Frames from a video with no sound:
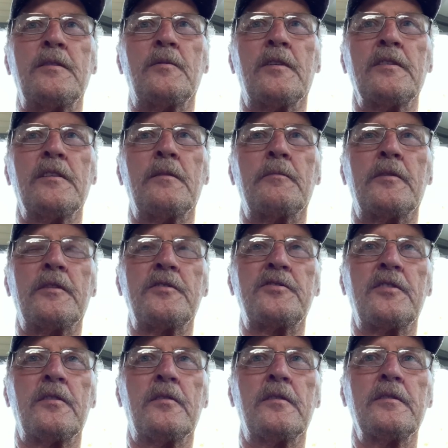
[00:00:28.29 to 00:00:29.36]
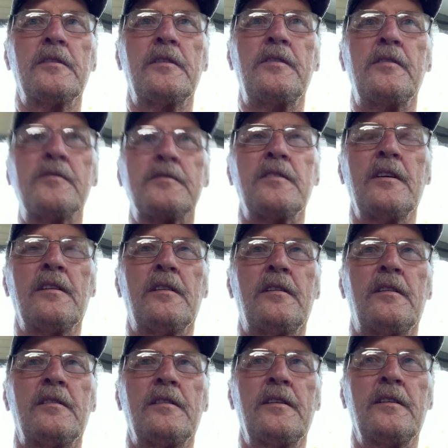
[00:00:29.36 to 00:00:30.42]
what number is showing and use
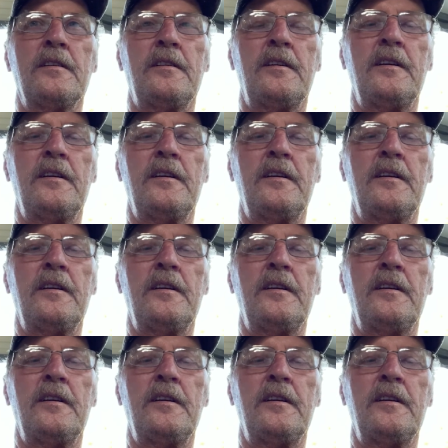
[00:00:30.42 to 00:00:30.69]
the